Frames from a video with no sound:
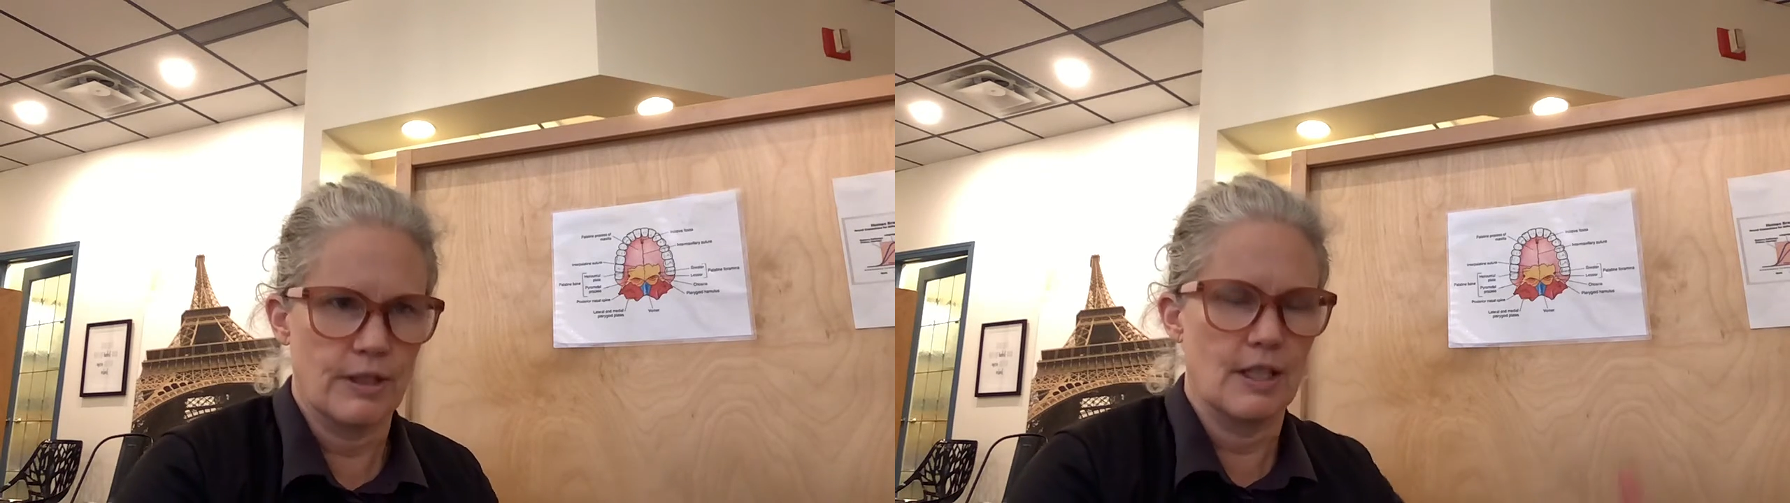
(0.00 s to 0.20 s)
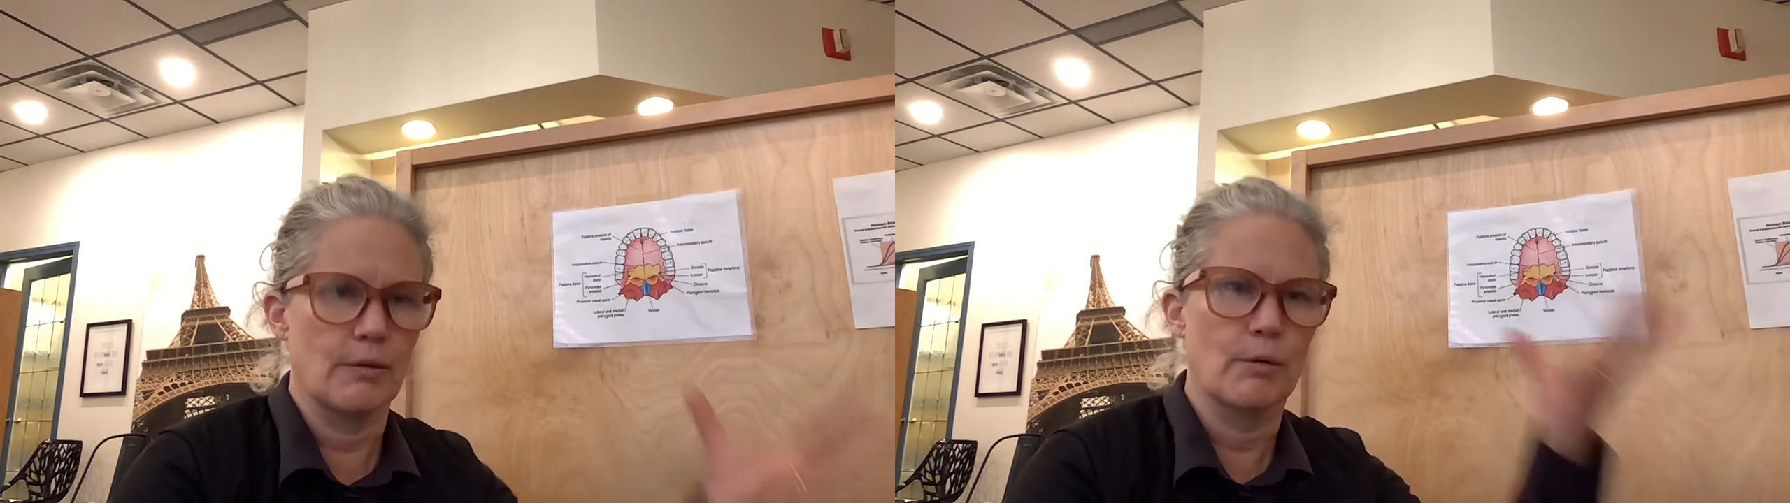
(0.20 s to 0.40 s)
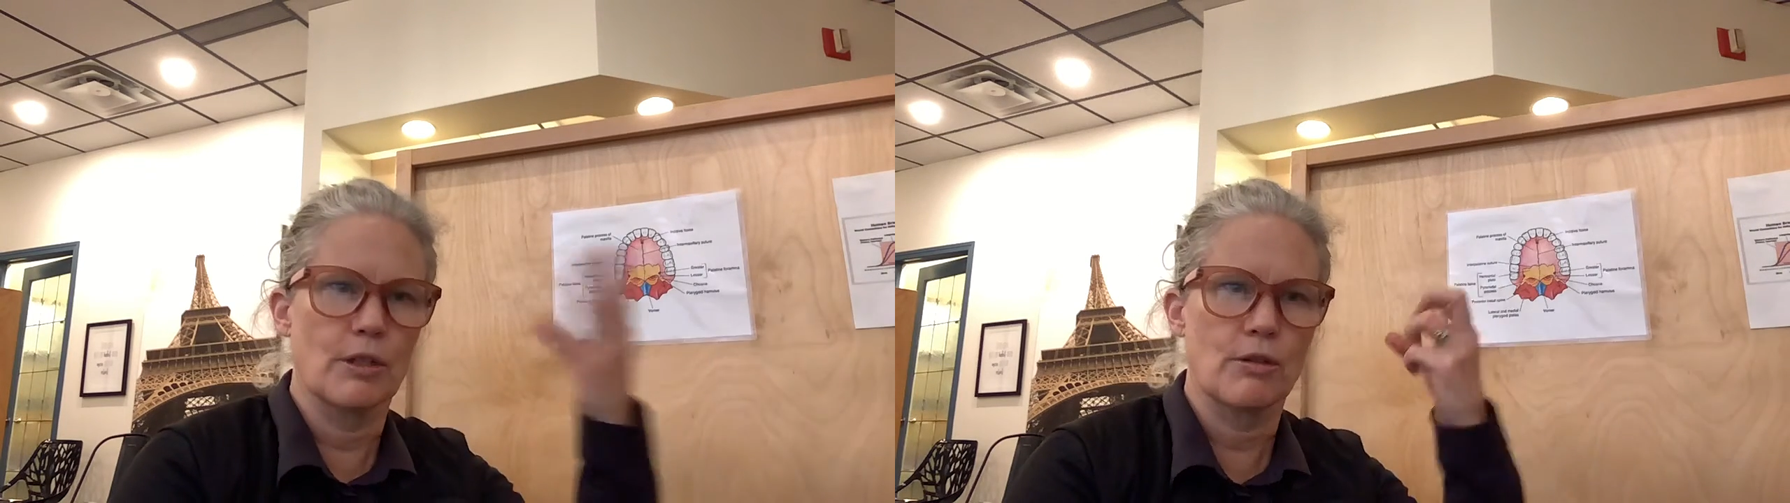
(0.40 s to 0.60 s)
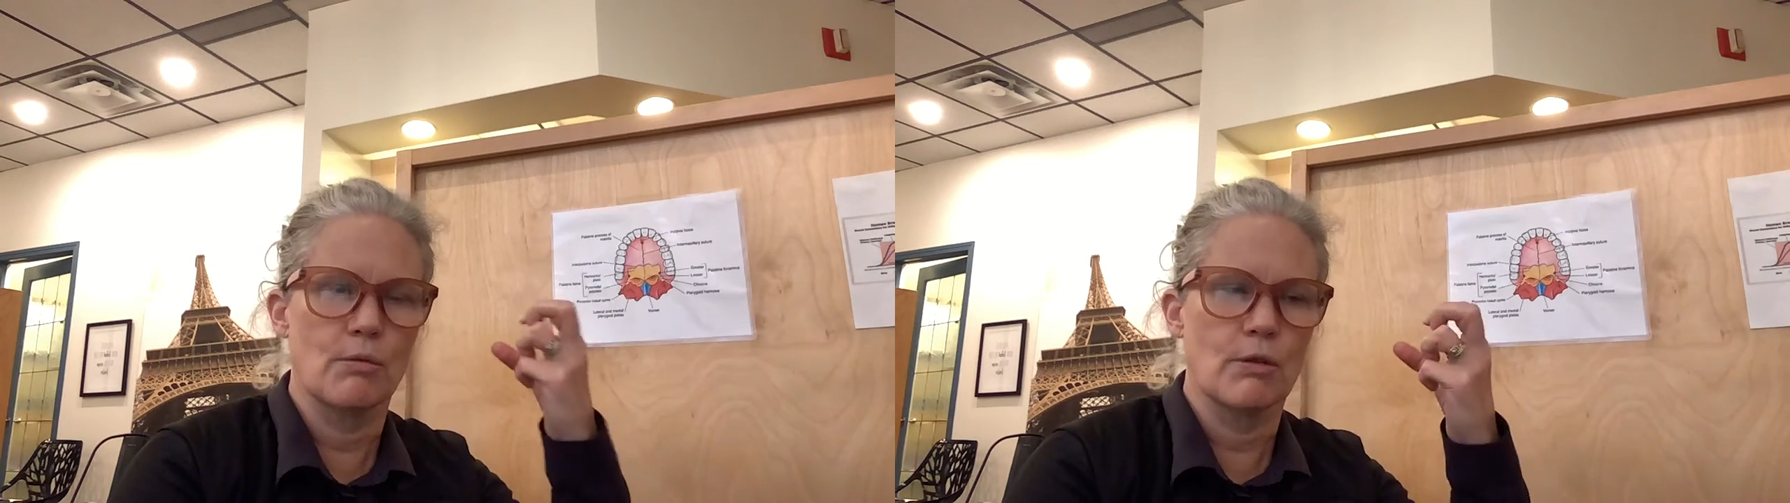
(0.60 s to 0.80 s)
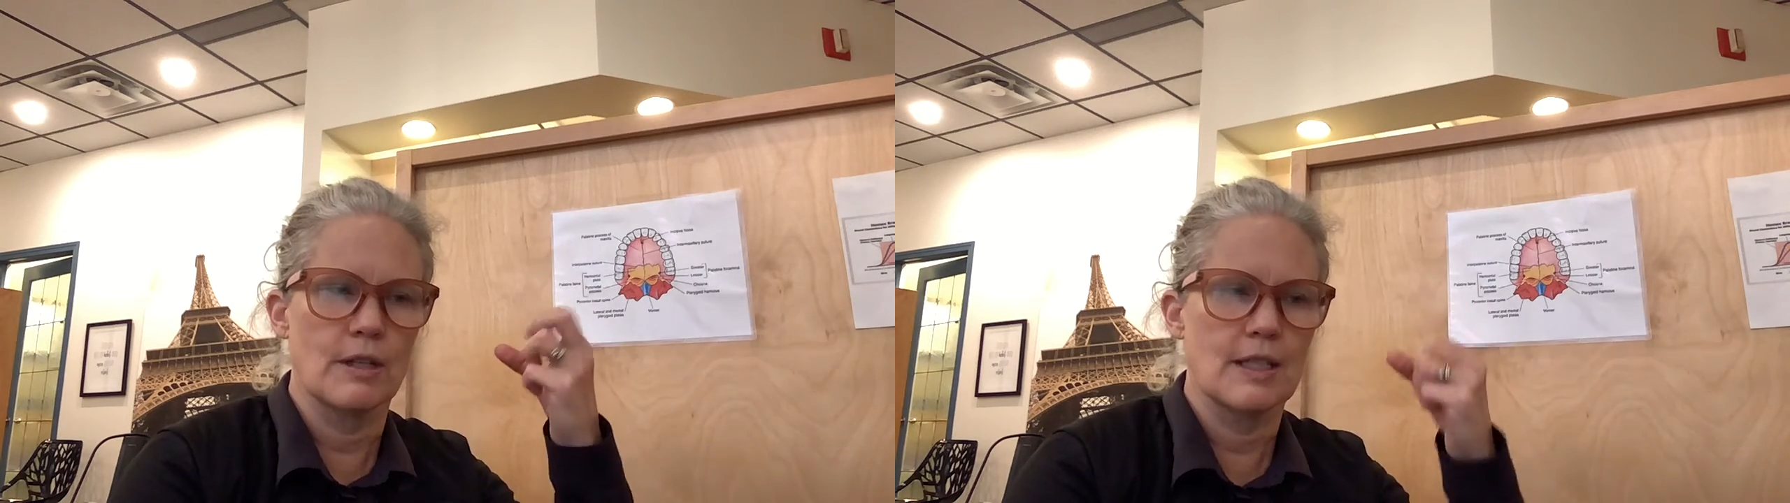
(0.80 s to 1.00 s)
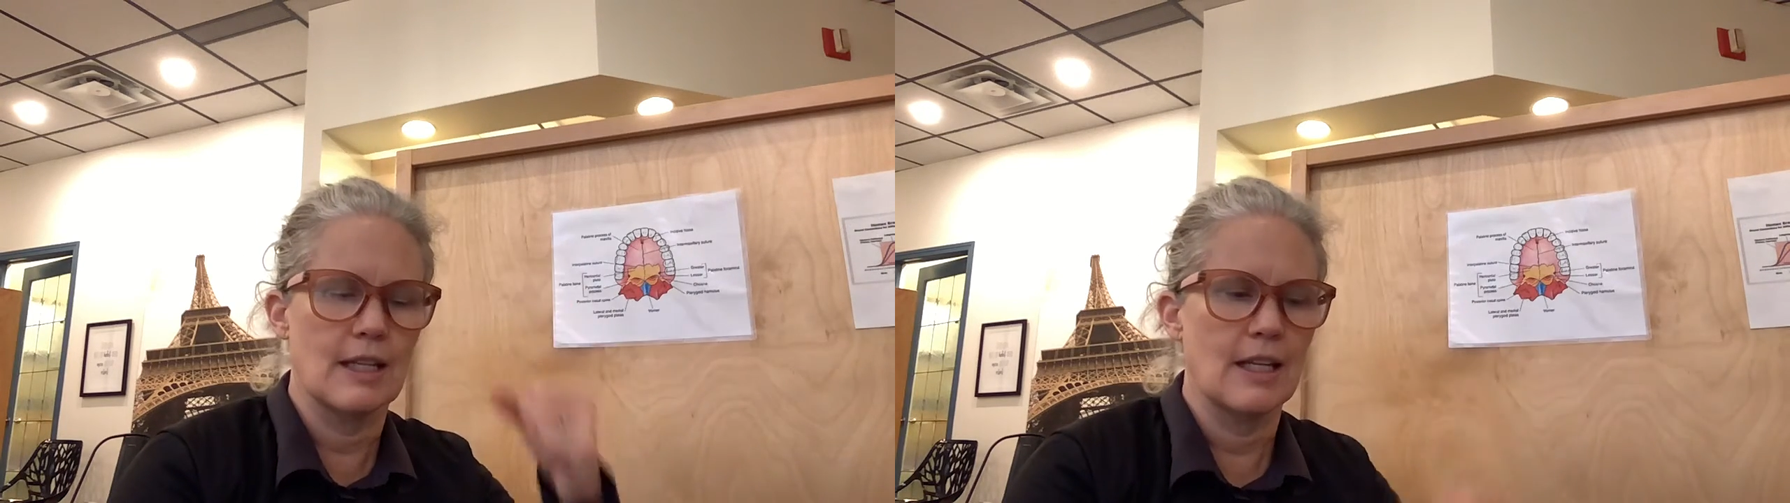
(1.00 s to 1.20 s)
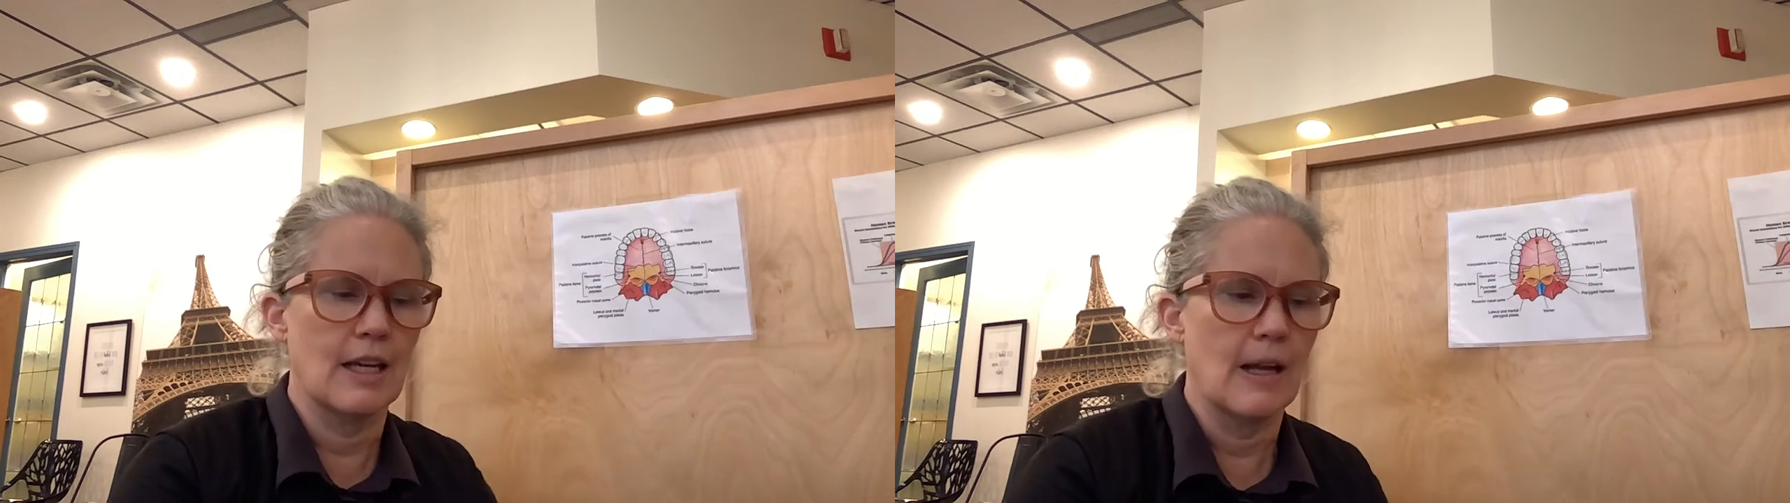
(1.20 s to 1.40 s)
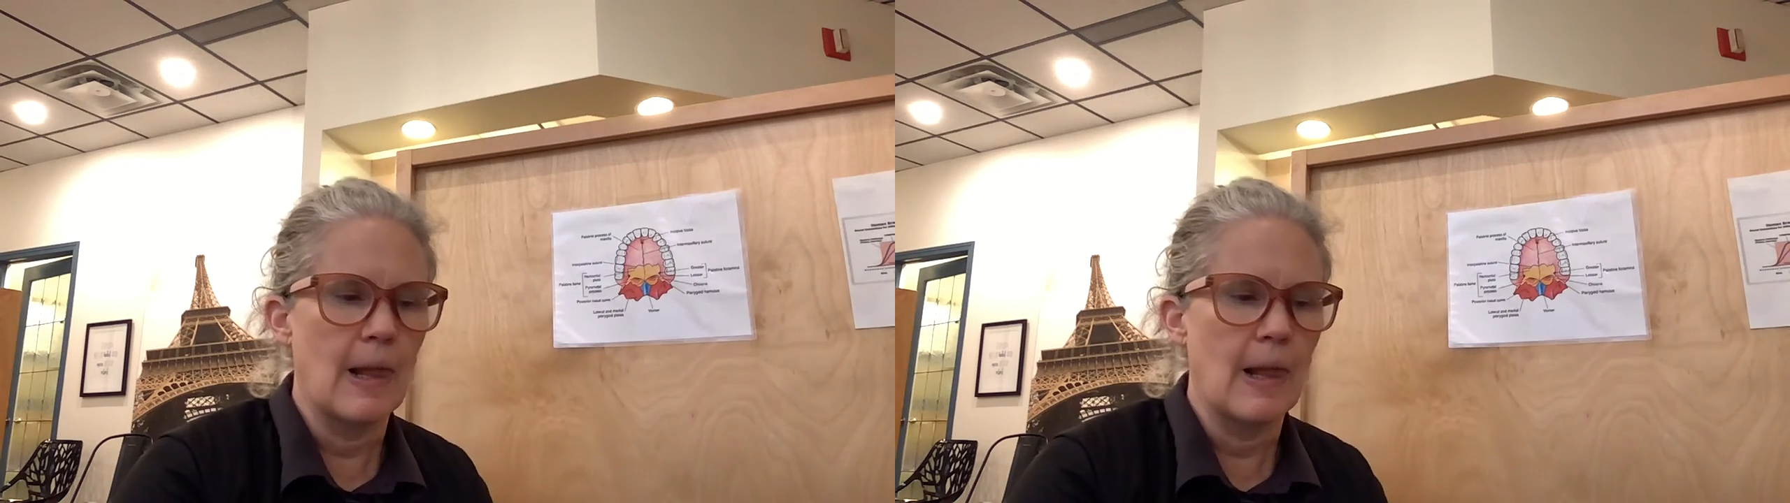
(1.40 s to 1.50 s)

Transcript: and then we work towards the